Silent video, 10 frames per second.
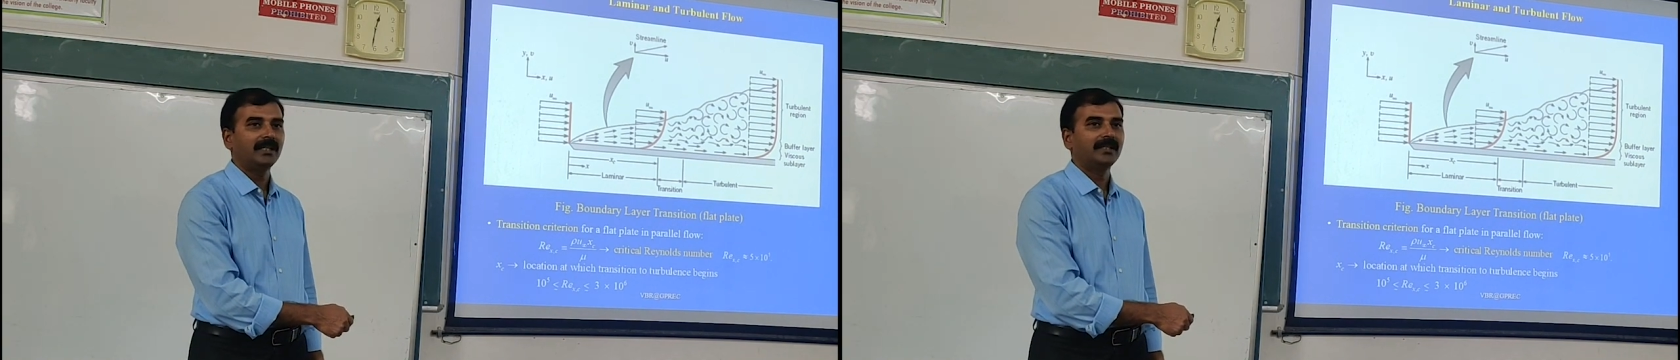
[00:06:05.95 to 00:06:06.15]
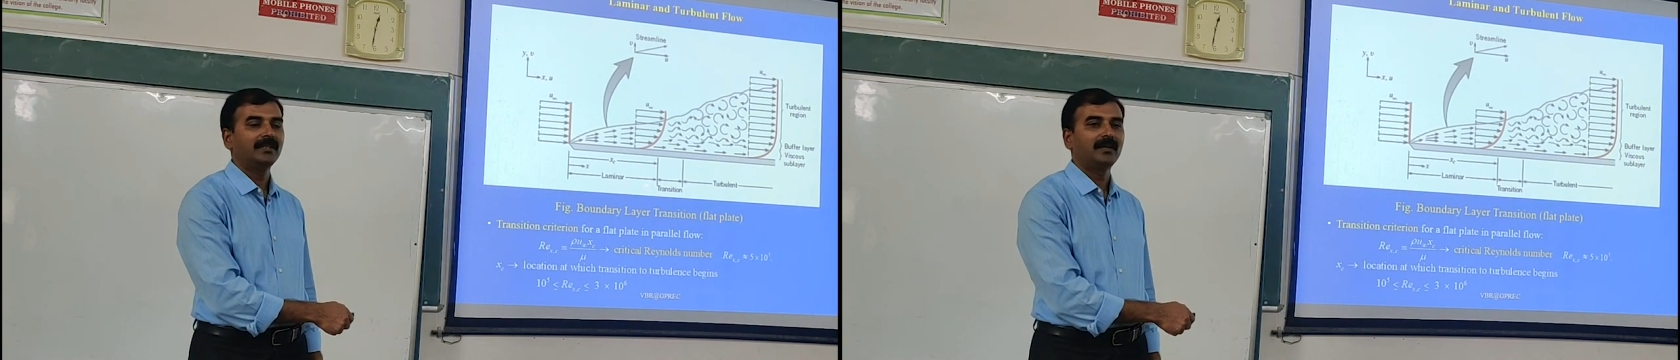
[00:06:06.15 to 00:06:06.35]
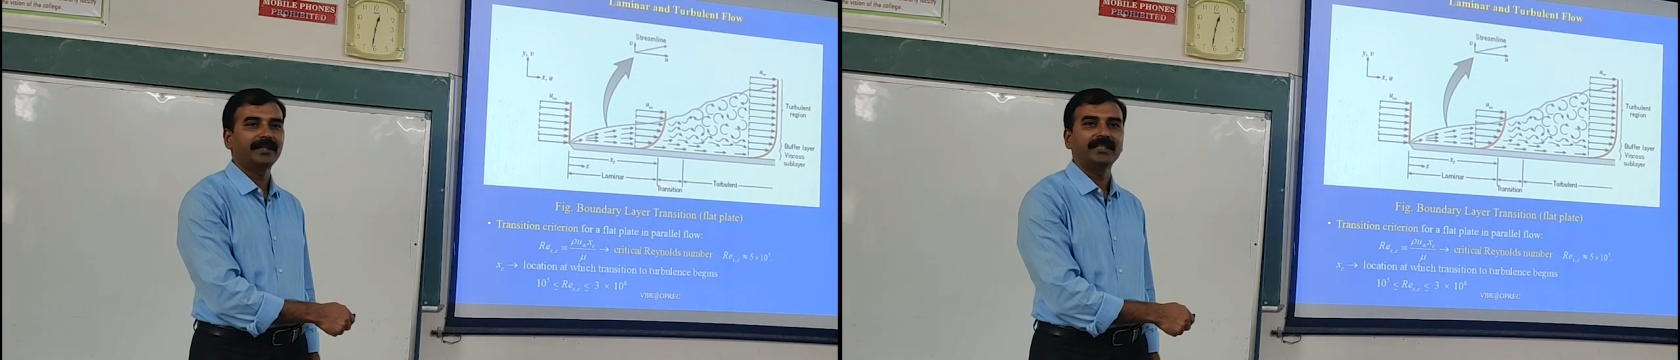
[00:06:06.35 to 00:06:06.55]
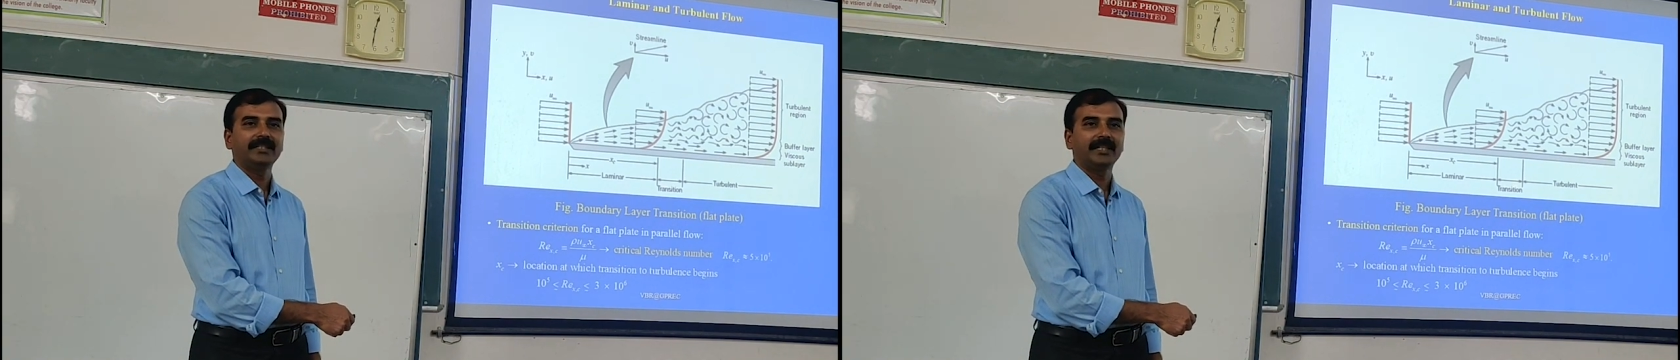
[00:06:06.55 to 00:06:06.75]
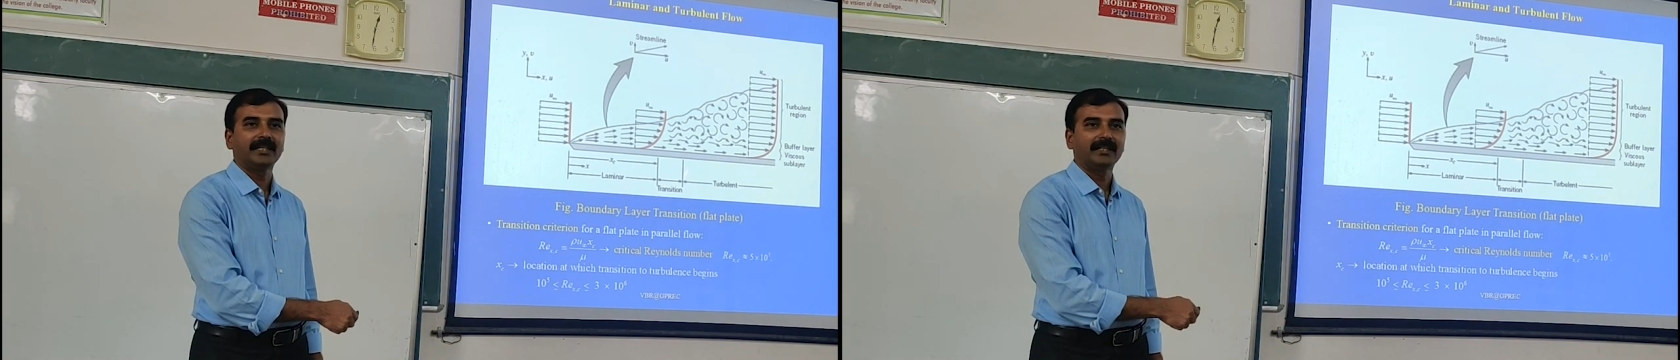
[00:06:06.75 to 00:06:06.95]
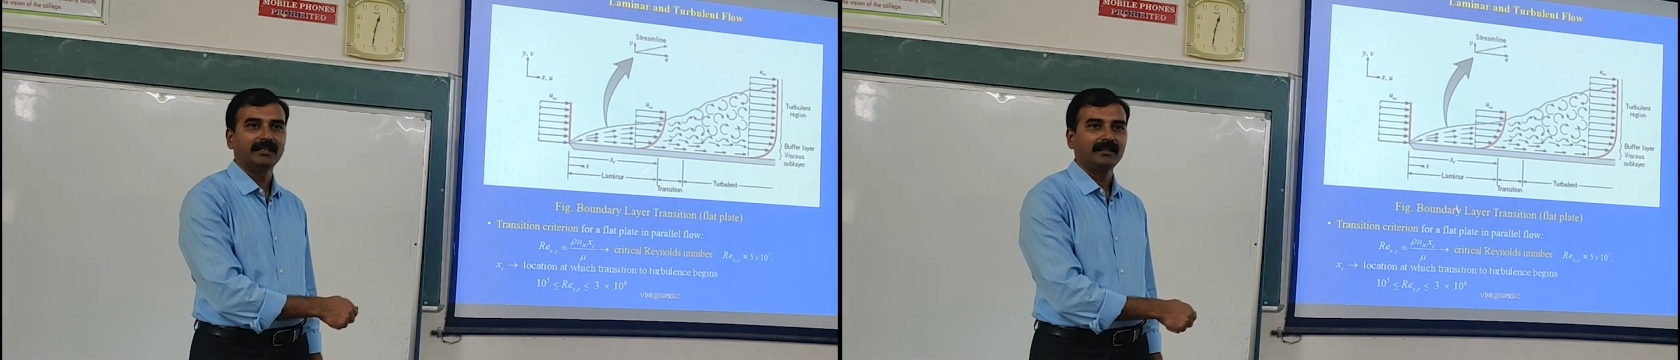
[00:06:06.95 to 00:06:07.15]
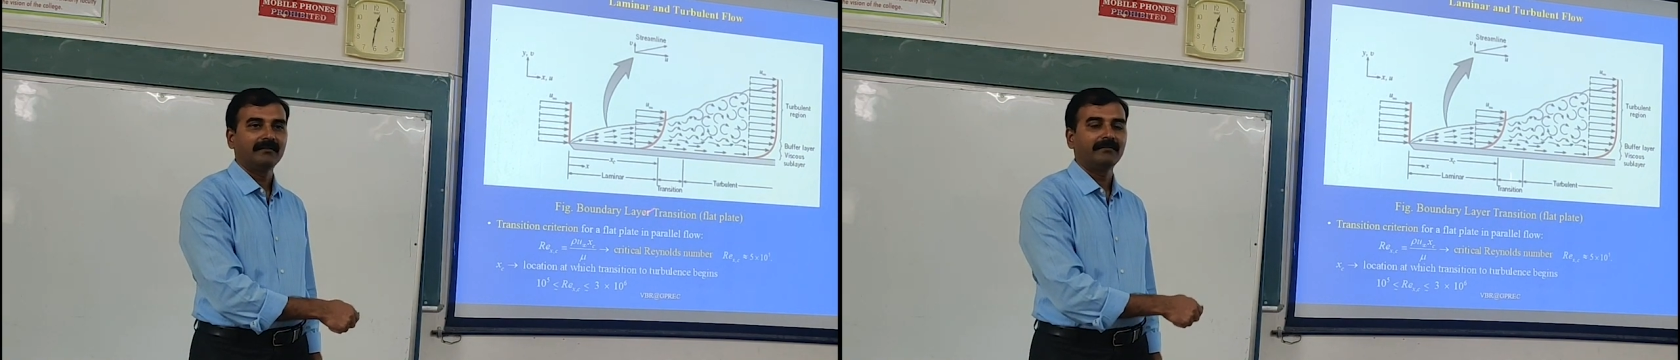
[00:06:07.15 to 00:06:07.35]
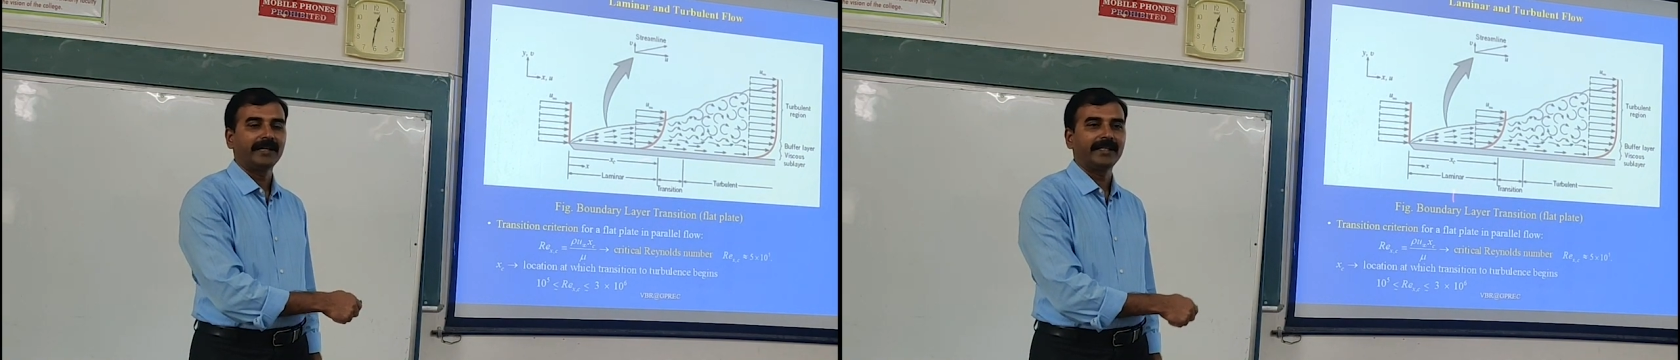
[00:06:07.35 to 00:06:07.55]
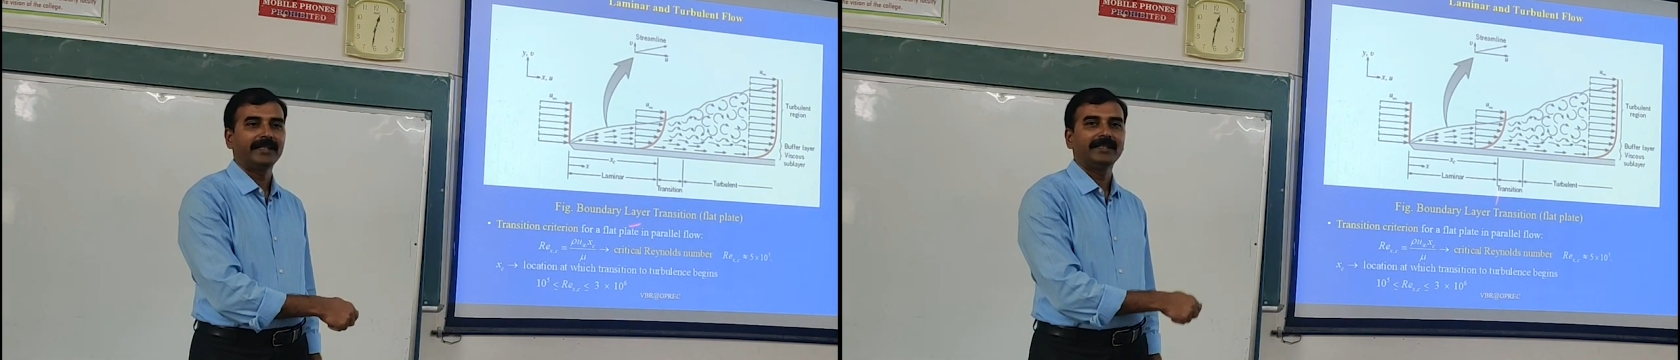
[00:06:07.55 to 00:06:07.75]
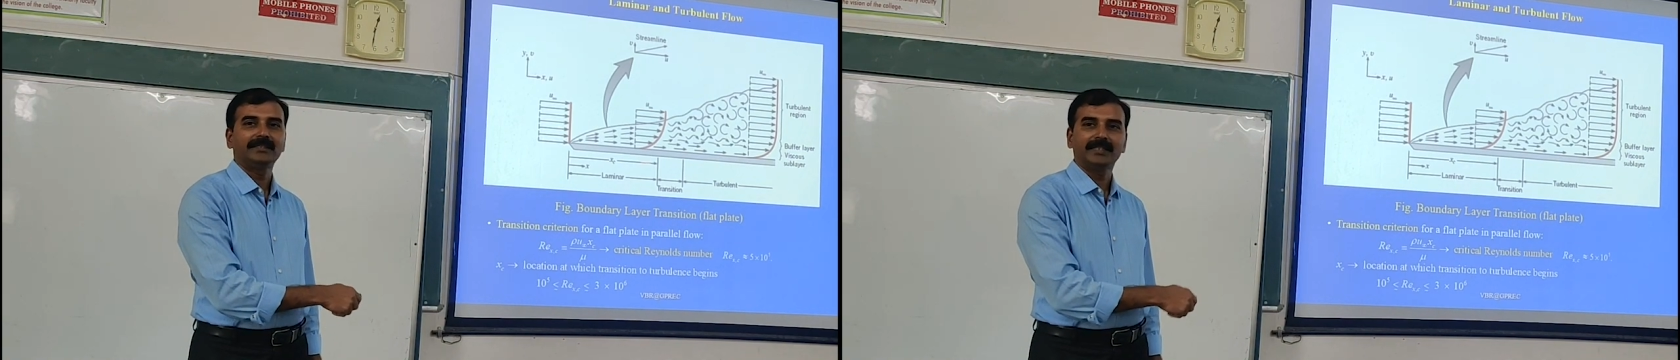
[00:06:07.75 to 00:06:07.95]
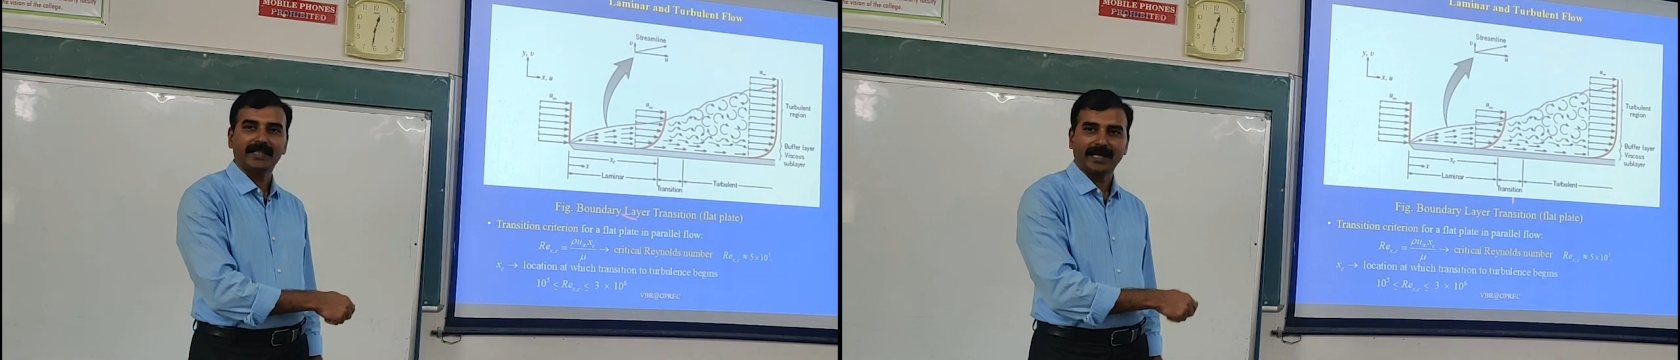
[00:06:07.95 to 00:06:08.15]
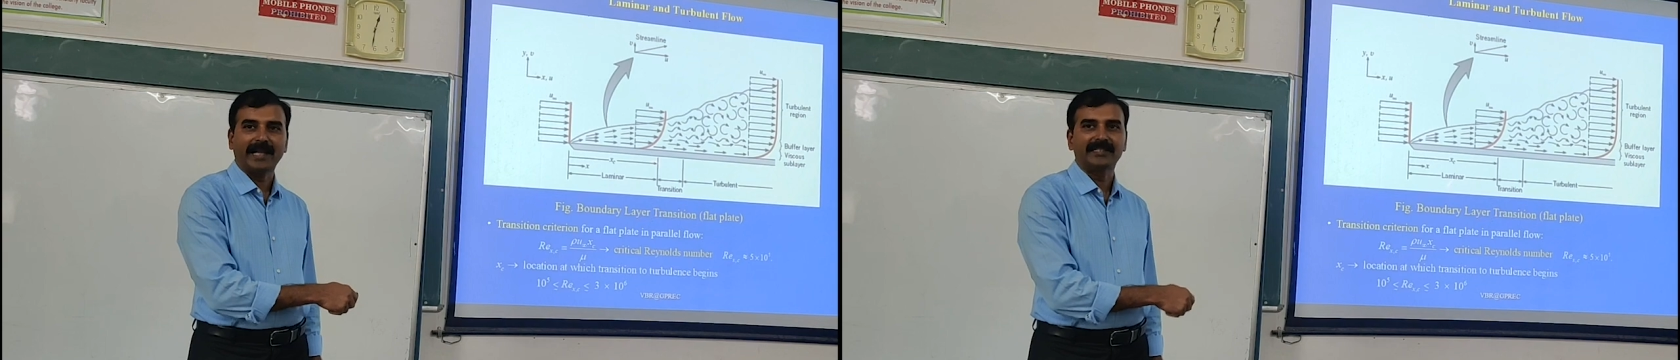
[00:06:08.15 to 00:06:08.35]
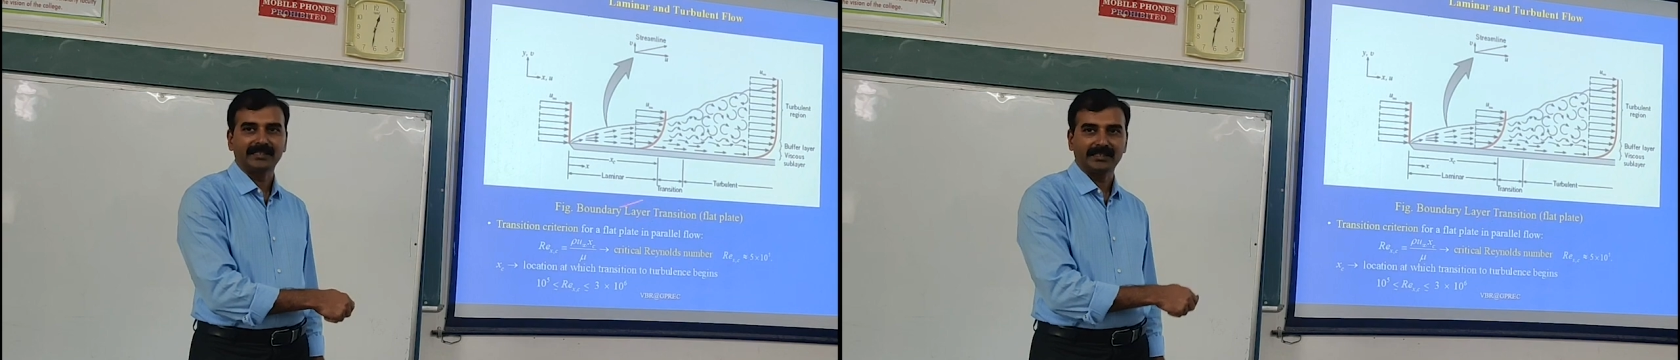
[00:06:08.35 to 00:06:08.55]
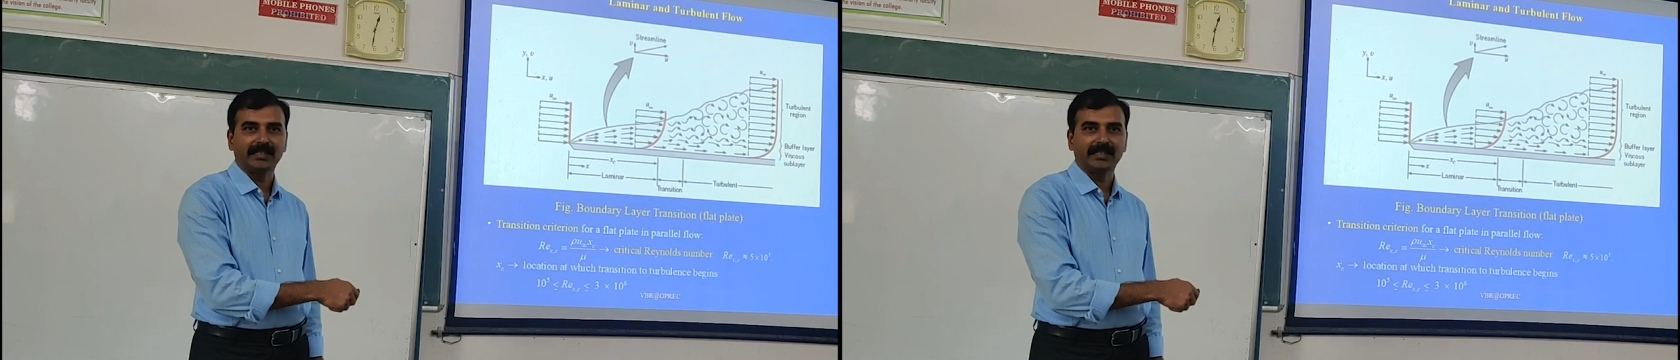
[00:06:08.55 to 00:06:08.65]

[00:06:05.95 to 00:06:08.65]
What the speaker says: region where it is transition.